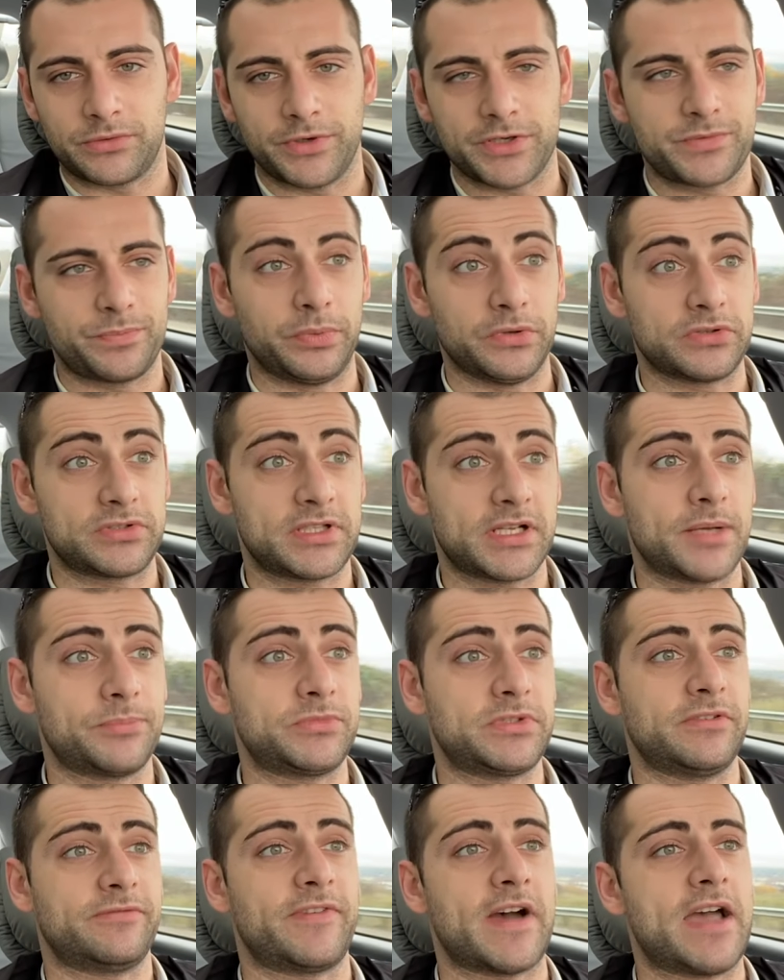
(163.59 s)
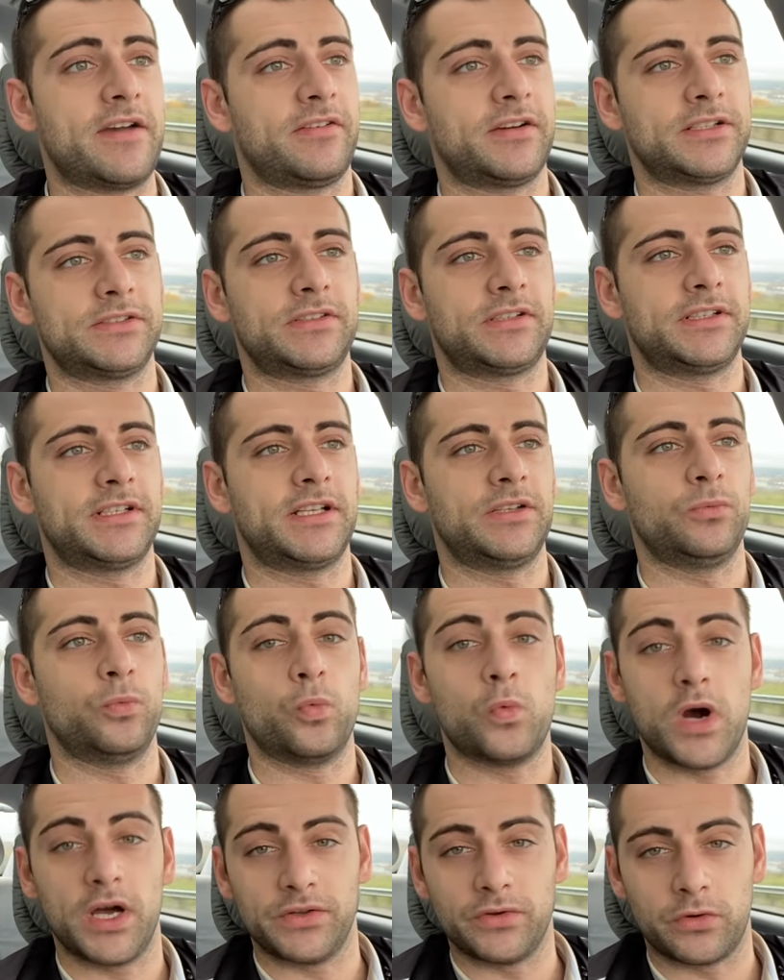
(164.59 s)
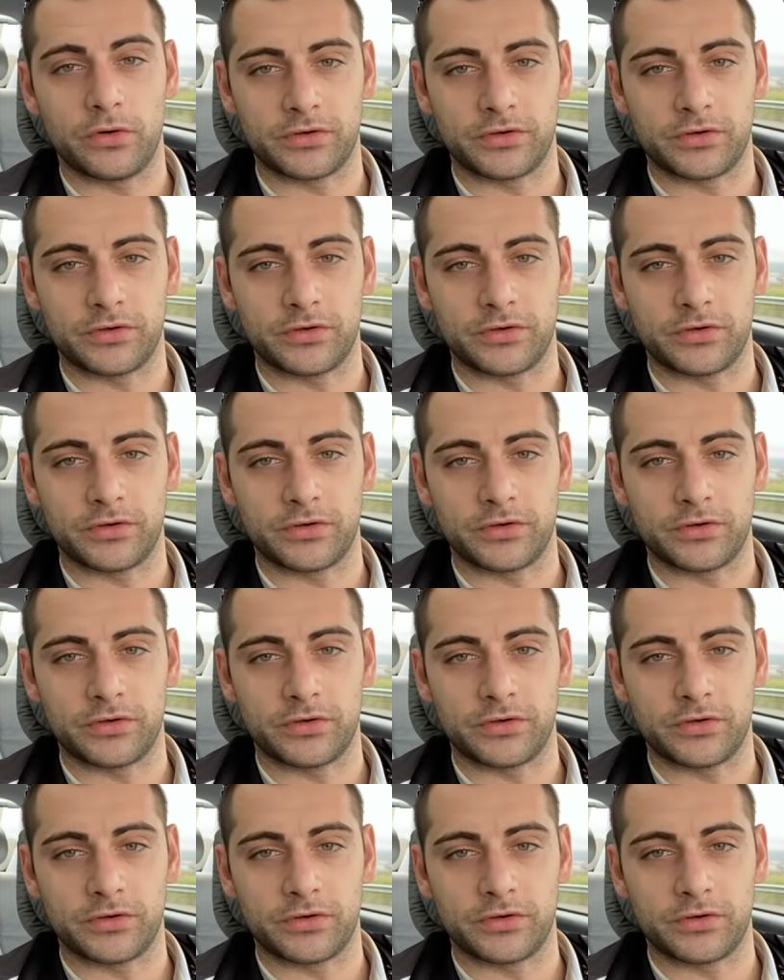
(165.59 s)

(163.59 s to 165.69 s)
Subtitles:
which boosted up to 501